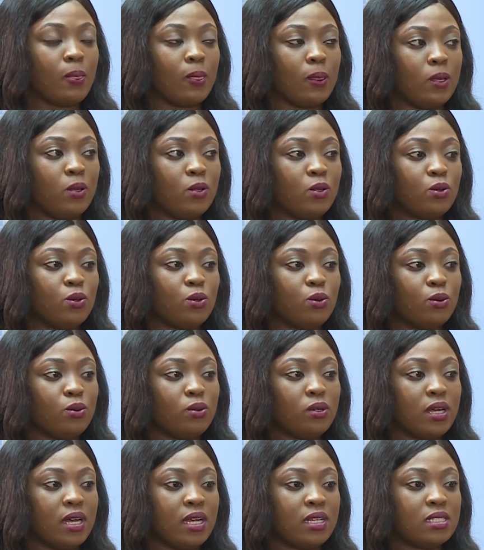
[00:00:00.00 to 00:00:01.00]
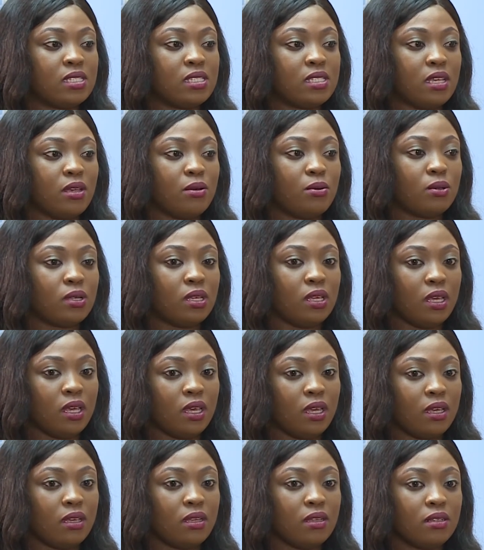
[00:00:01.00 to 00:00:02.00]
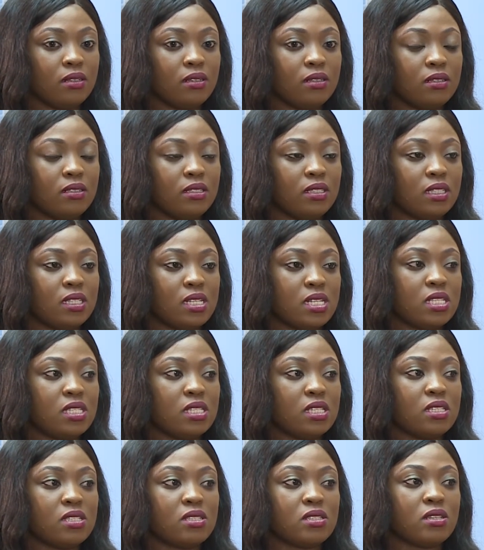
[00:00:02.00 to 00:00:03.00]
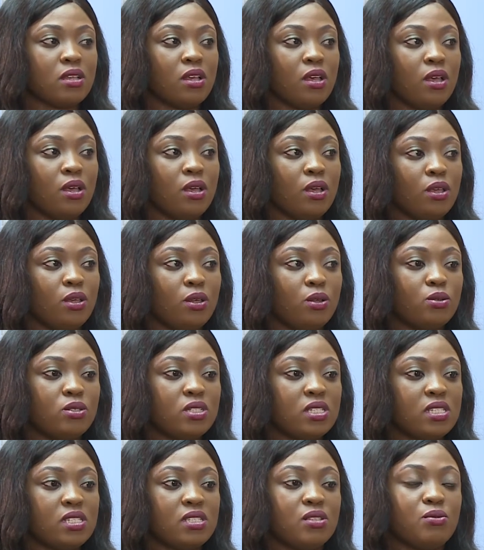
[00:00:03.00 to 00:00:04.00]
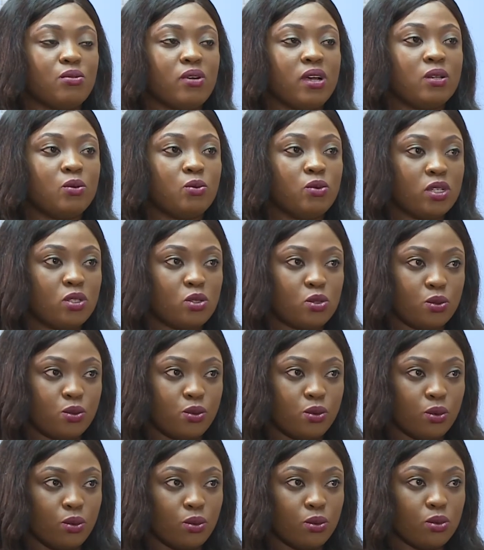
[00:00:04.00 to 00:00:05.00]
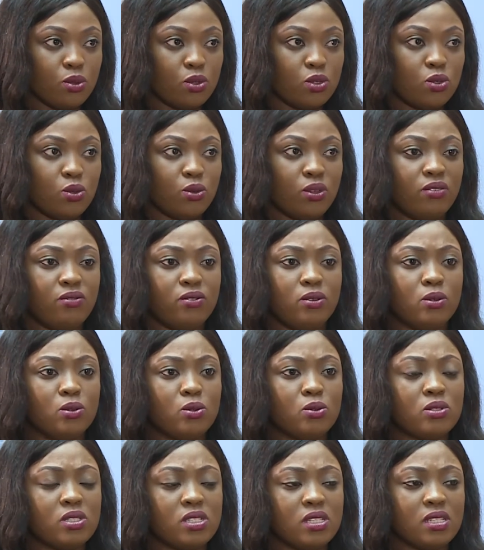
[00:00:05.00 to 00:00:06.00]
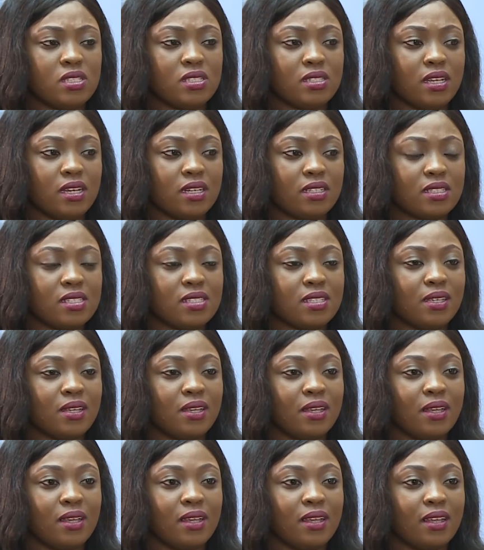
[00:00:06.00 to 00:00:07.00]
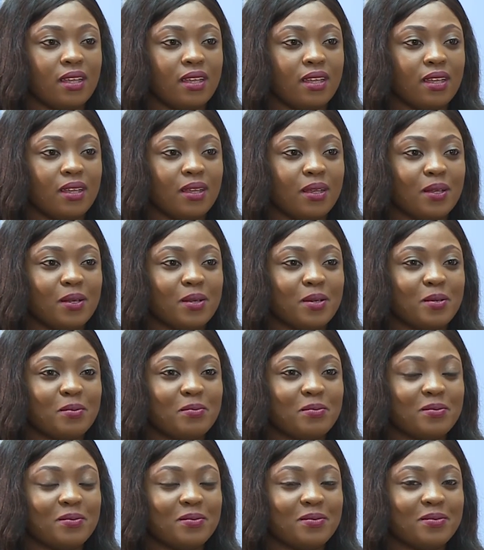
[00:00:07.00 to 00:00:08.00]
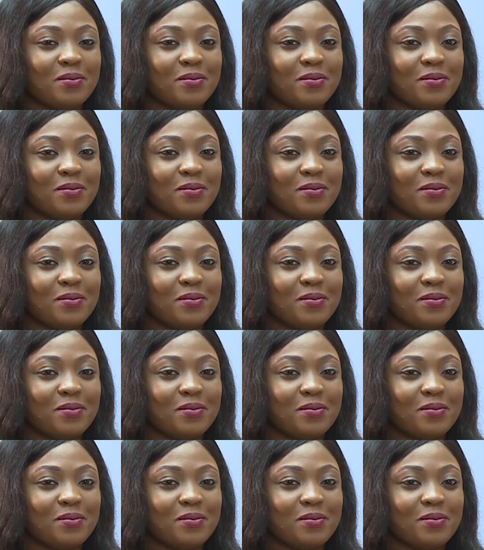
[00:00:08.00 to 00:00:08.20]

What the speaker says: you know, and say, okay, this is the right way to go. So if you notice that, I